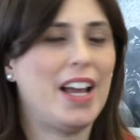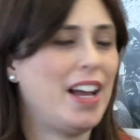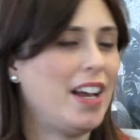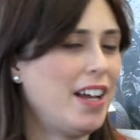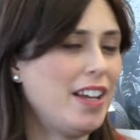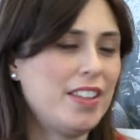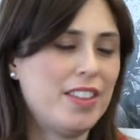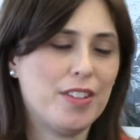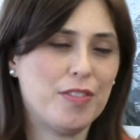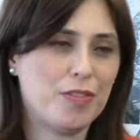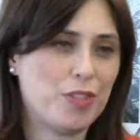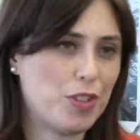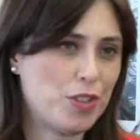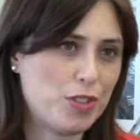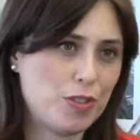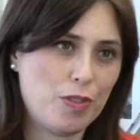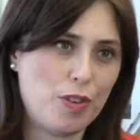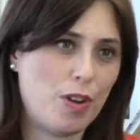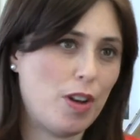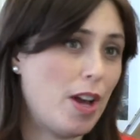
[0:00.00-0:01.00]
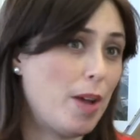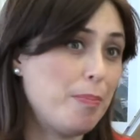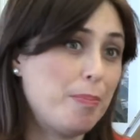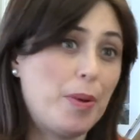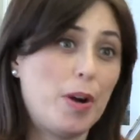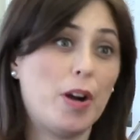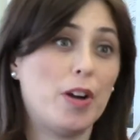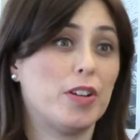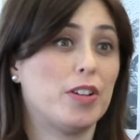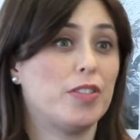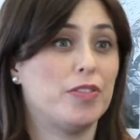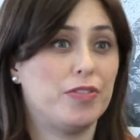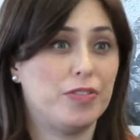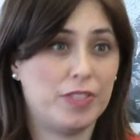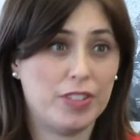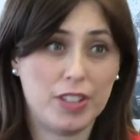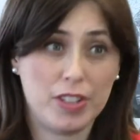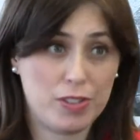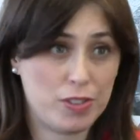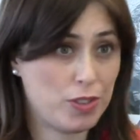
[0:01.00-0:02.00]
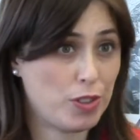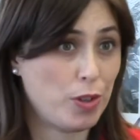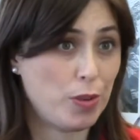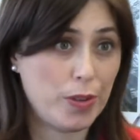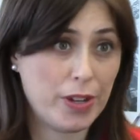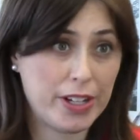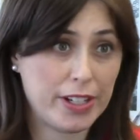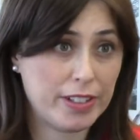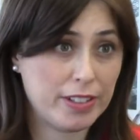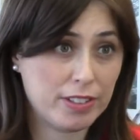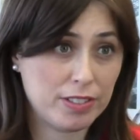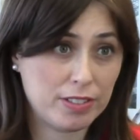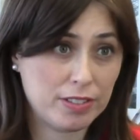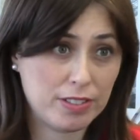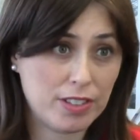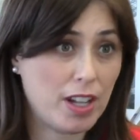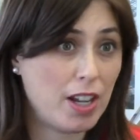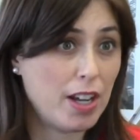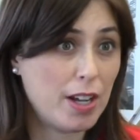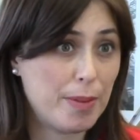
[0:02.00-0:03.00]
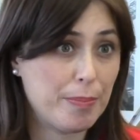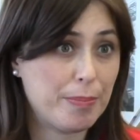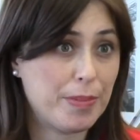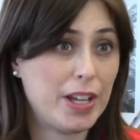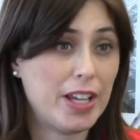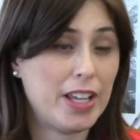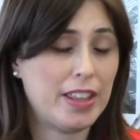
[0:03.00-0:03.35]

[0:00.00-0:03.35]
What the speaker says: I think, first of all, I'm part of historic time.